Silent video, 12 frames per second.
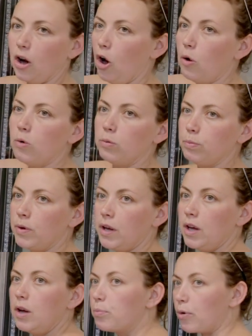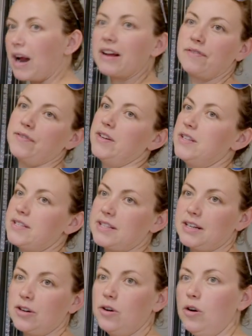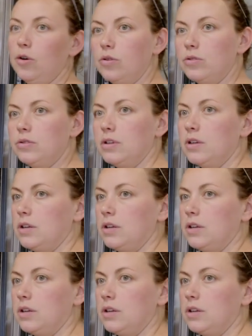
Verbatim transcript: whole breakfast, like a whole